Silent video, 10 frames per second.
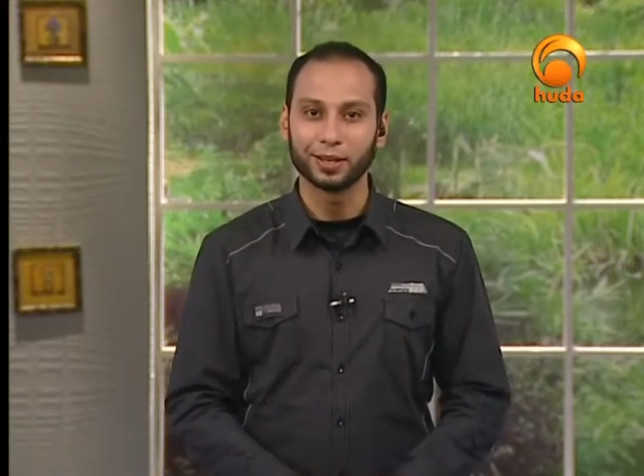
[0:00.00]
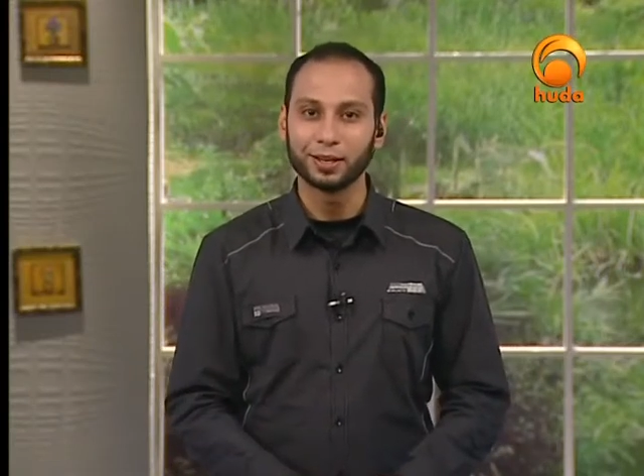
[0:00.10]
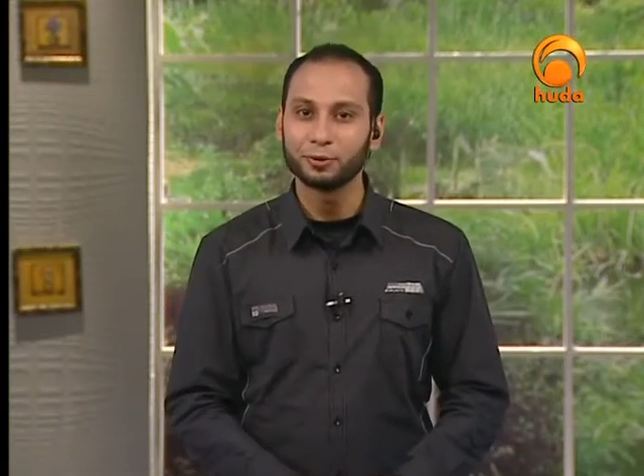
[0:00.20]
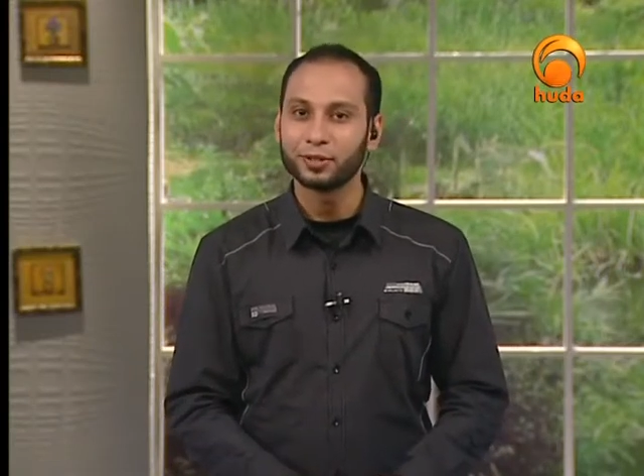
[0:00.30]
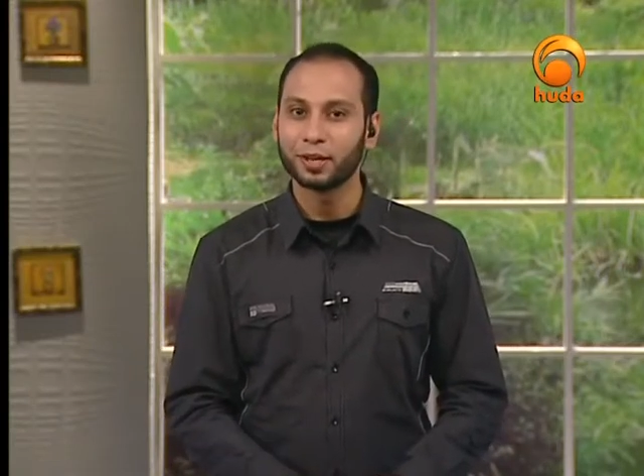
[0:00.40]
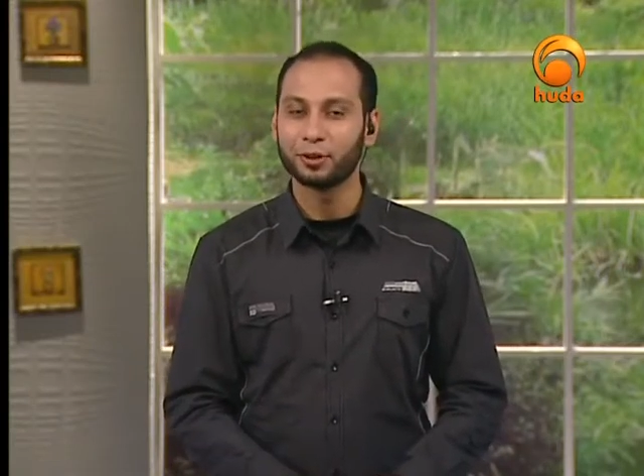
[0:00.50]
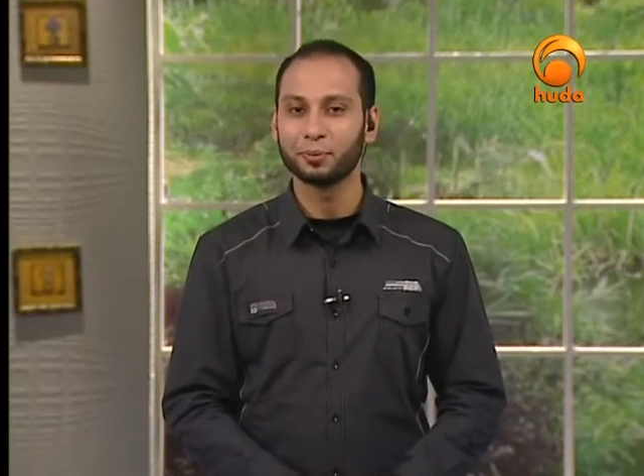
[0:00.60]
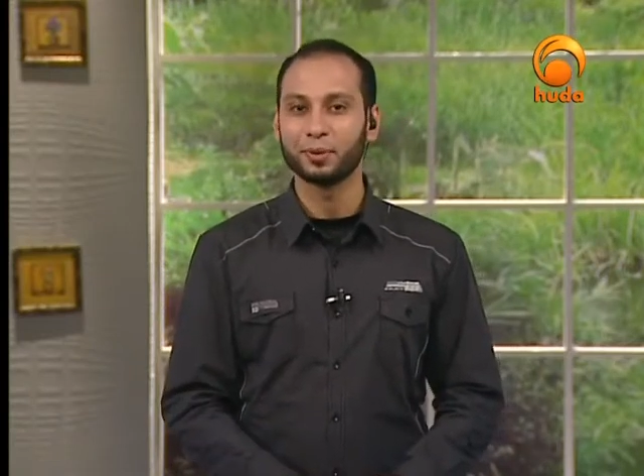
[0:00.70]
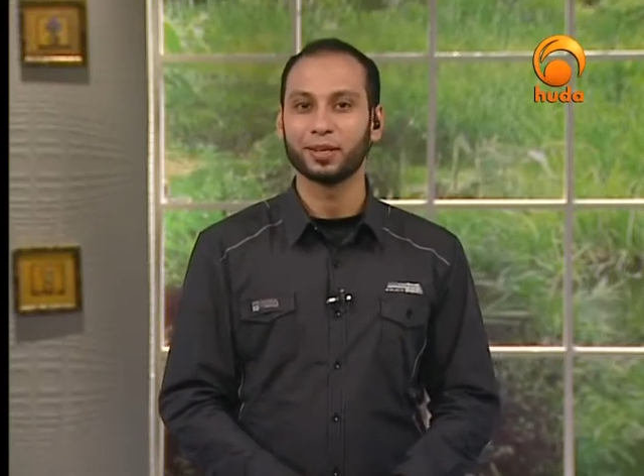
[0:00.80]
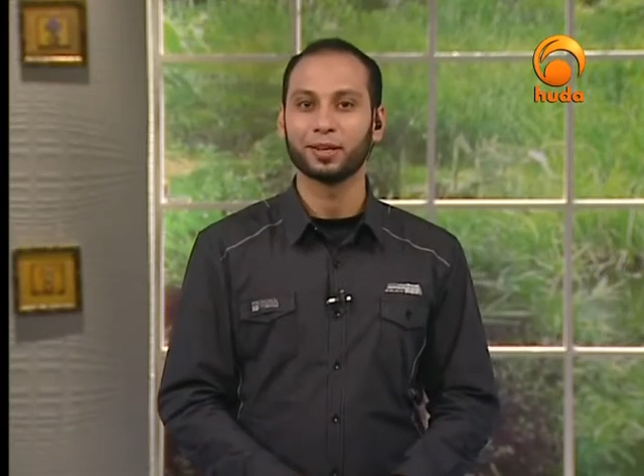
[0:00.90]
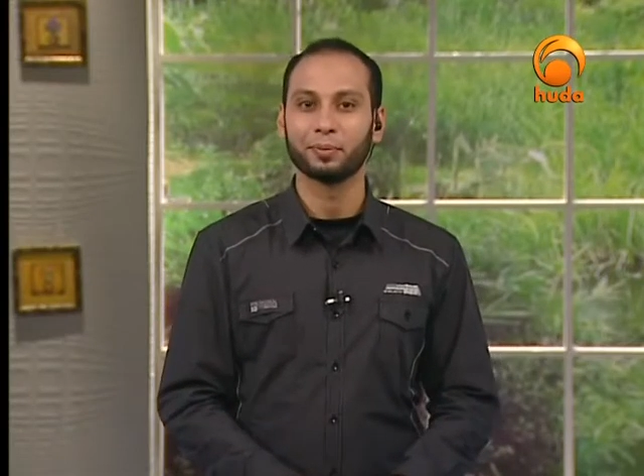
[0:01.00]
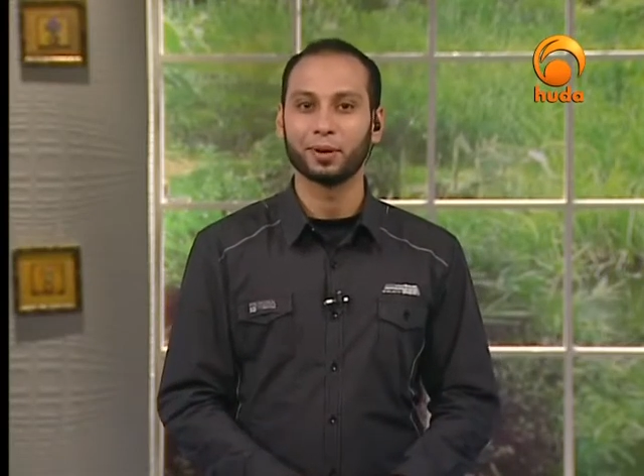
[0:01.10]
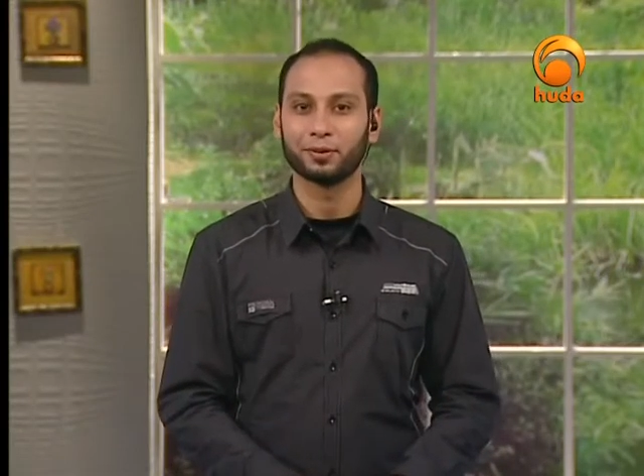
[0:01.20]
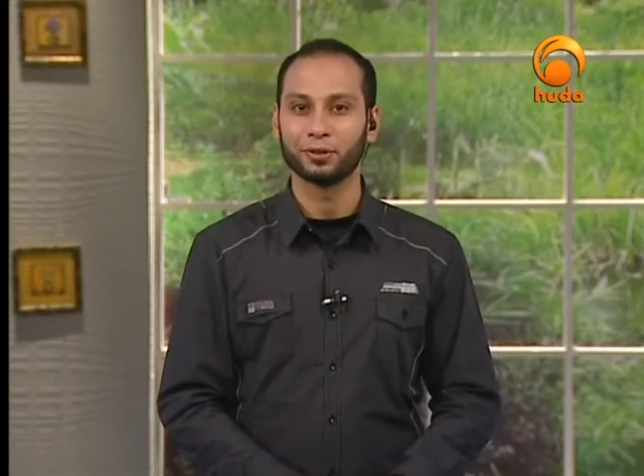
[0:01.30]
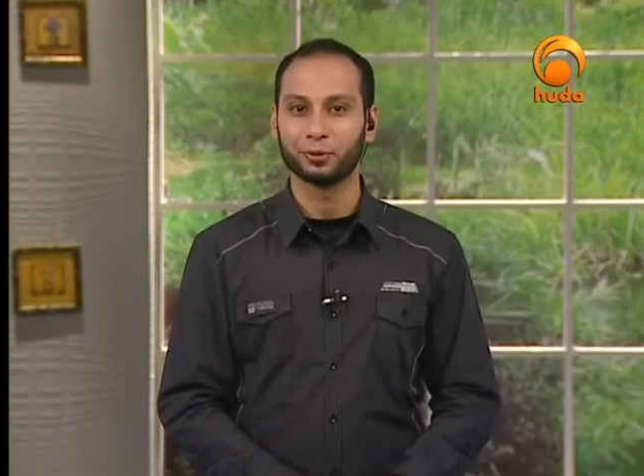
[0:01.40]
and he was telling me
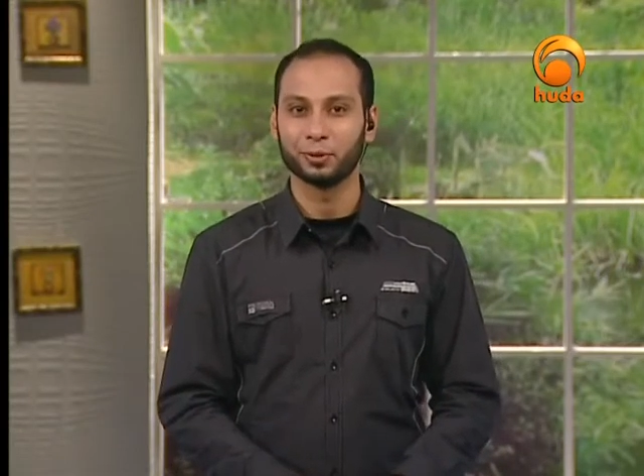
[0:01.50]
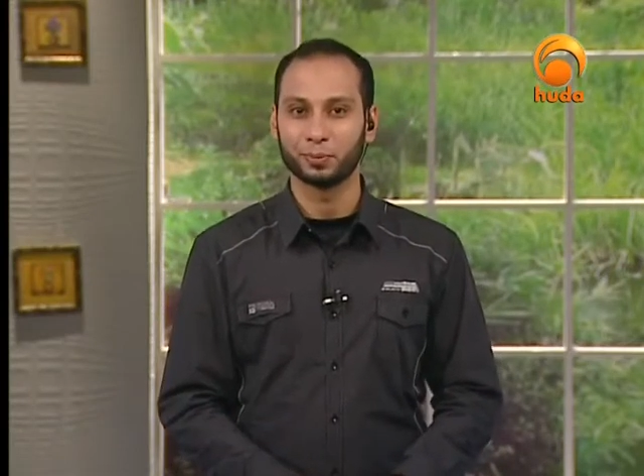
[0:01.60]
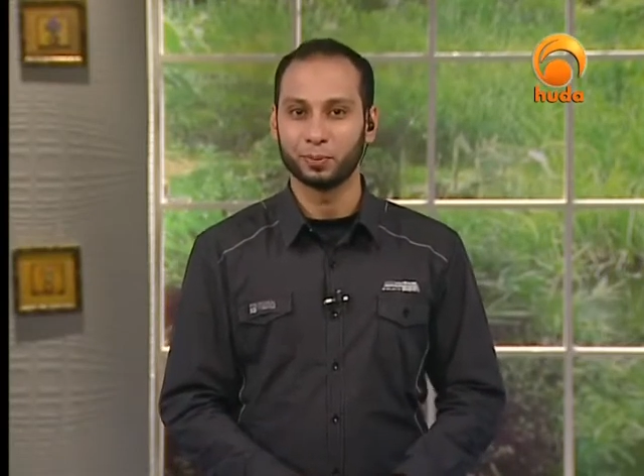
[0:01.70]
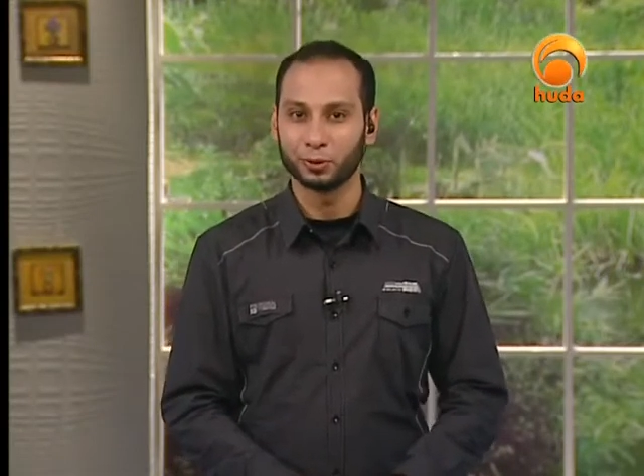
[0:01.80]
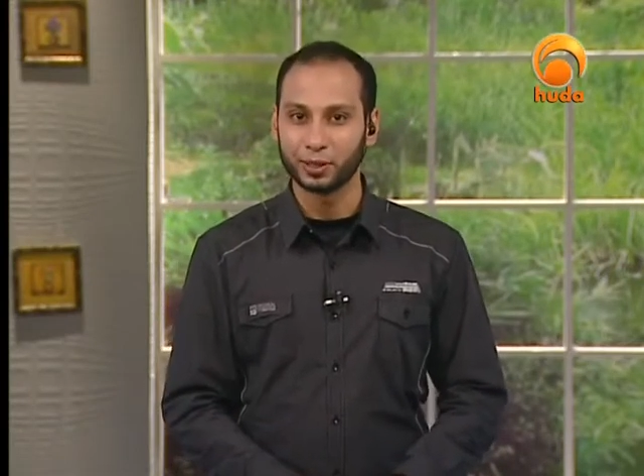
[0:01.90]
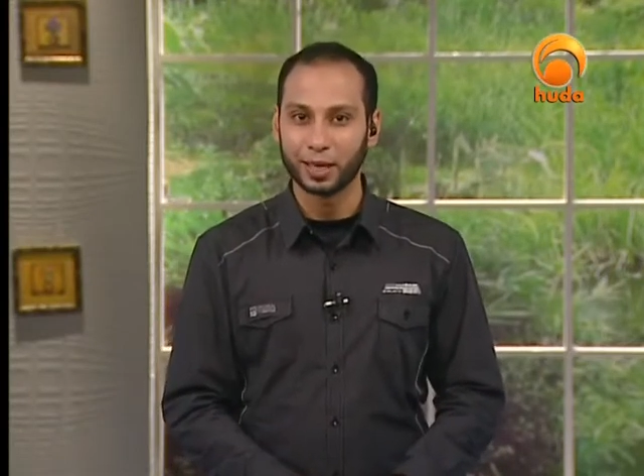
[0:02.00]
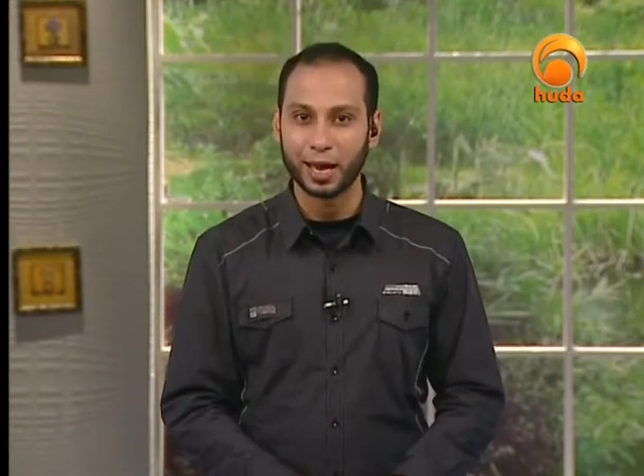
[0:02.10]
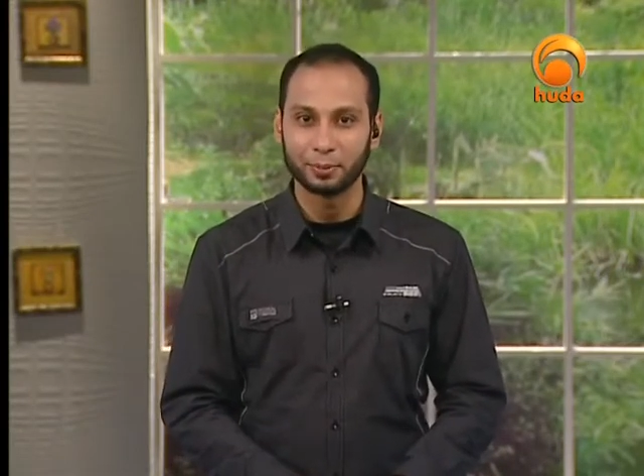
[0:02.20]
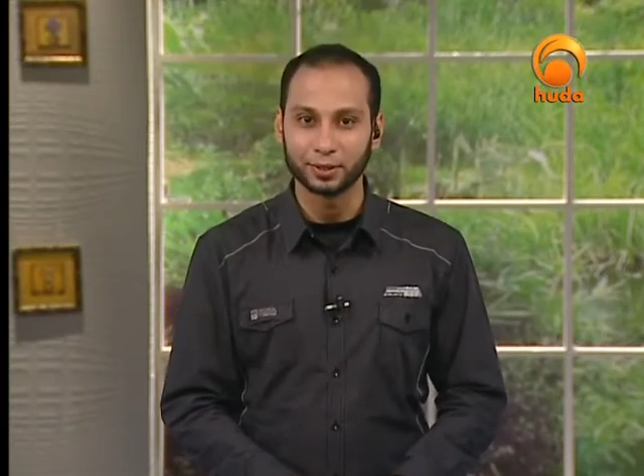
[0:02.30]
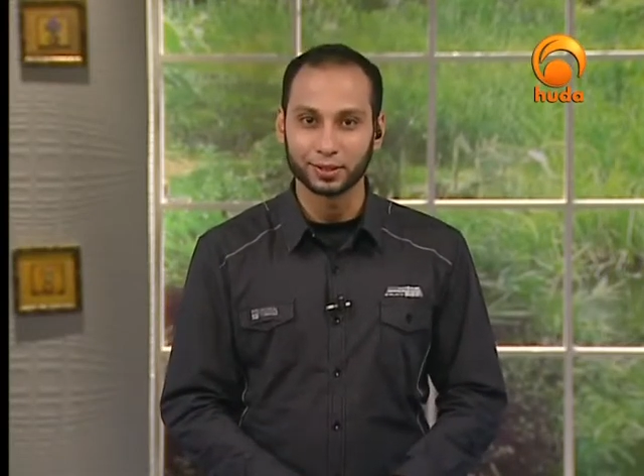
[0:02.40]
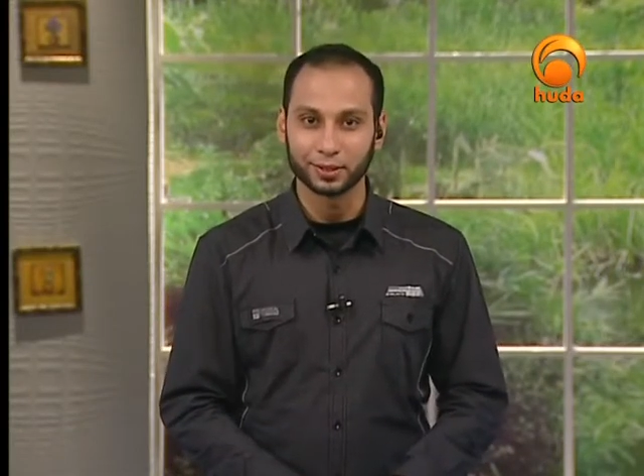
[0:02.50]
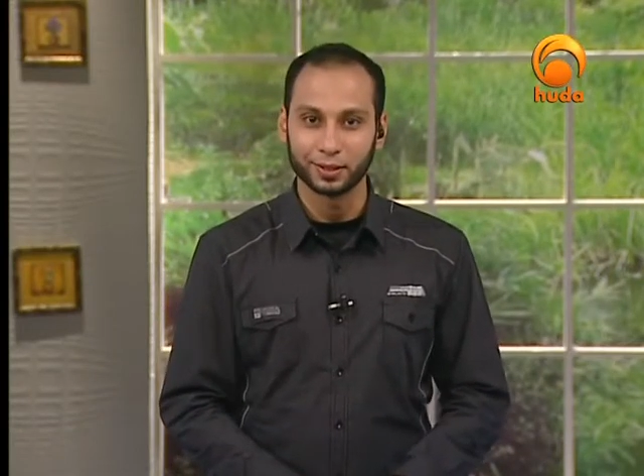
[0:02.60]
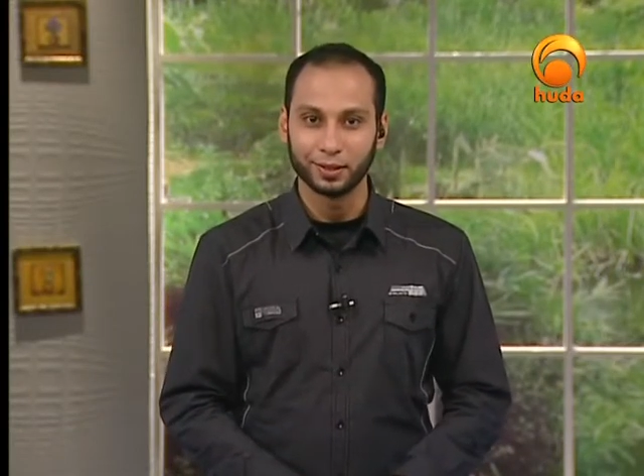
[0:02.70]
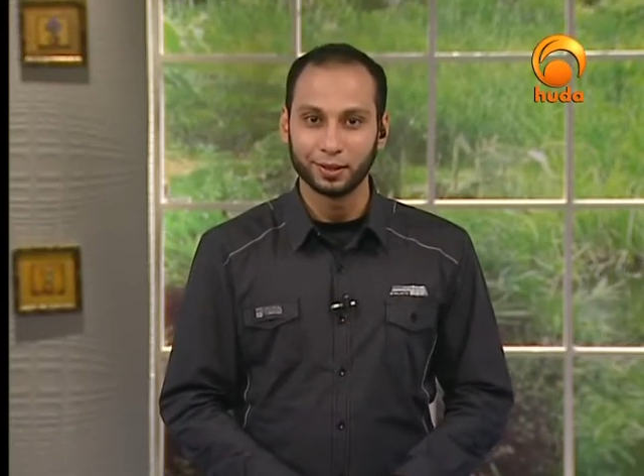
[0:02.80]
about his smoking habits,